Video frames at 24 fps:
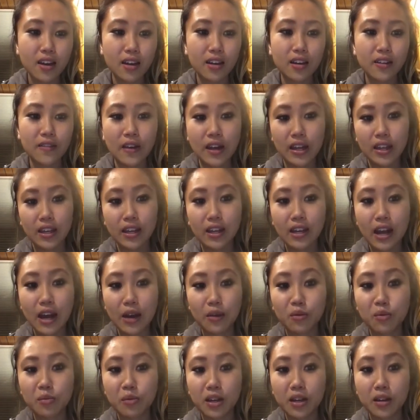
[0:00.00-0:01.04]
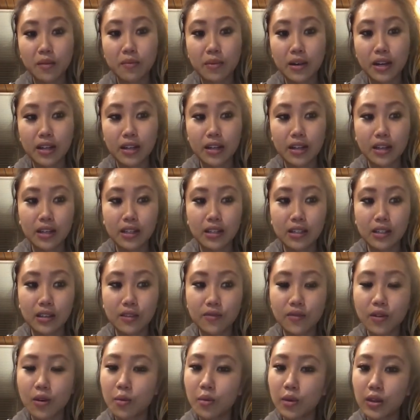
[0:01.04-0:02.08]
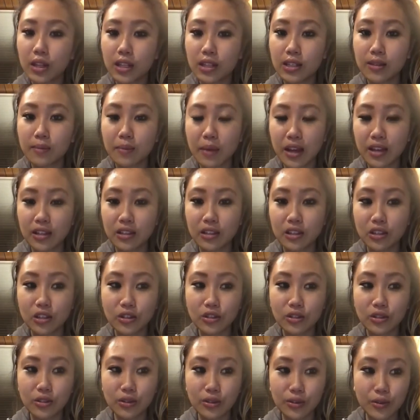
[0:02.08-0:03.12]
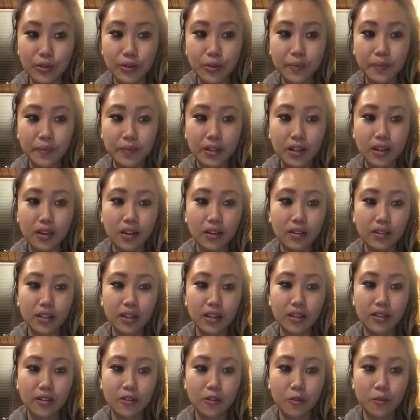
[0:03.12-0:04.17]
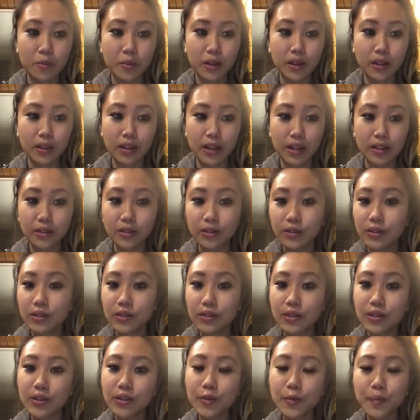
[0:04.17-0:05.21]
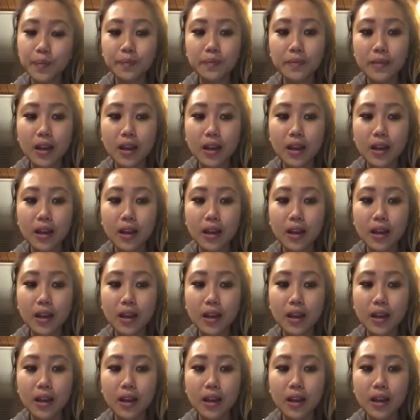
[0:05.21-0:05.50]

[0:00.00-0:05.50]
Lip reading: Aviva and I will be combining Azifa with a spicy stew called Ethiopian lentil stew.